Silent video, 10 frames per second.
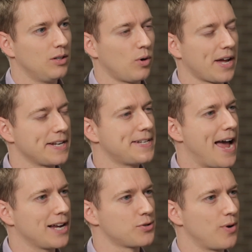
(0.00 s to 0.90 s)
What kind of
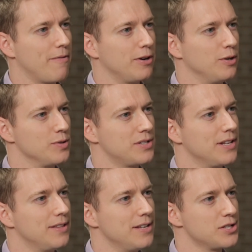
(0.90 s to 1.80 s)
tax revenues
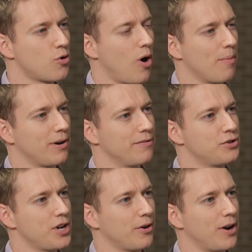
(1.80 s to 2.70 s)
did these cooperatives
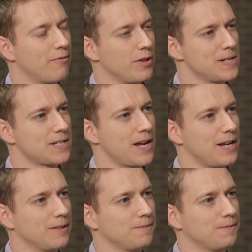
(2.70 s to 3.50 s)
generate for the state?